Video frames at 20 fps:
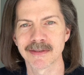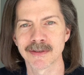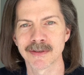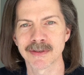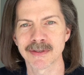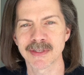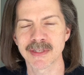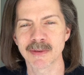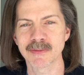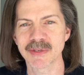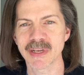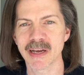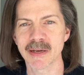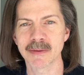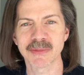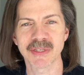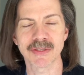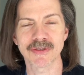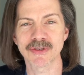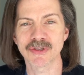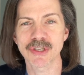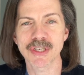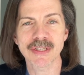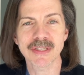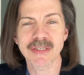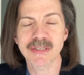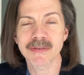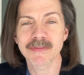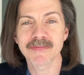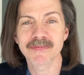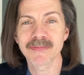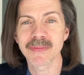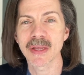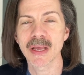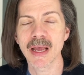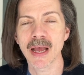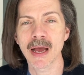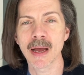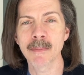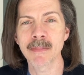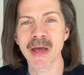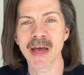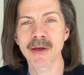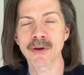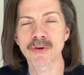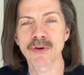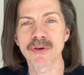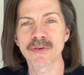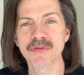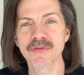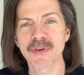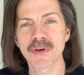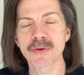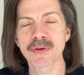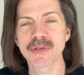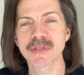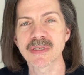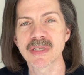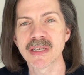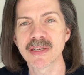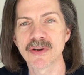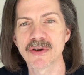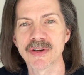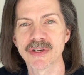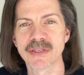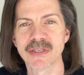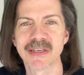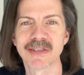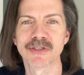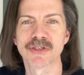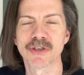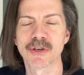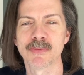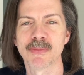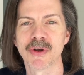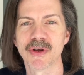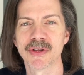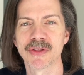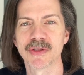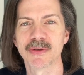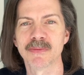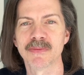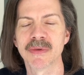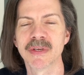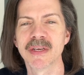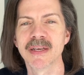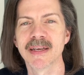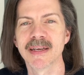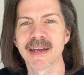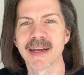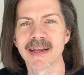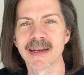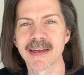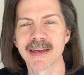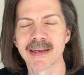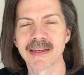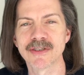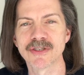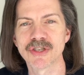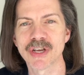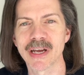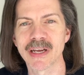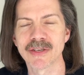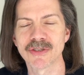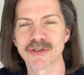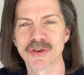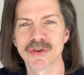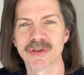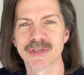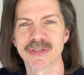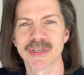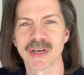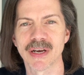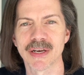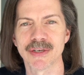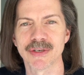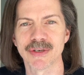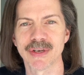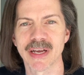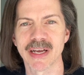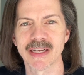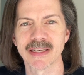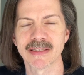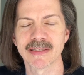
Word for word: sometimes it's just a matter of focusing our attention upon them and it can change our entire day.